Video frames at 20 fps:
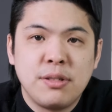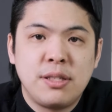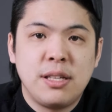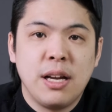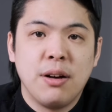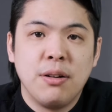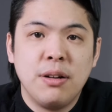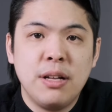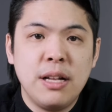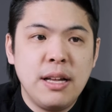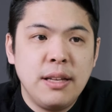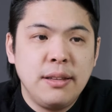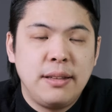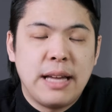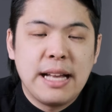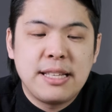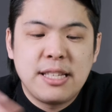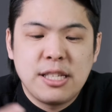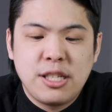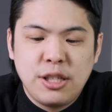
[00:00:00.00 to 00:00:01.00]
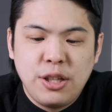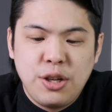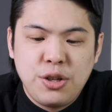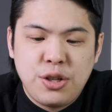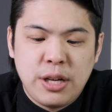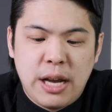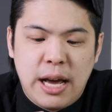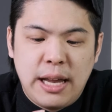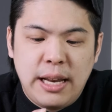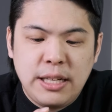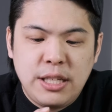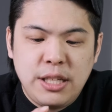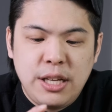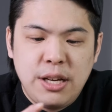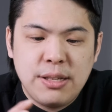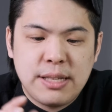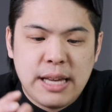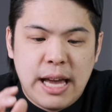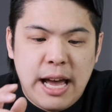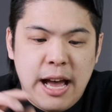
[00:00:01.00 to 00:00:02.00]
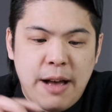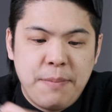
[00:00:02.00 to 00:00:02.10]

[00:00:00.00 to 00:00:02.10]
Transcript: So that's a solution I like to use.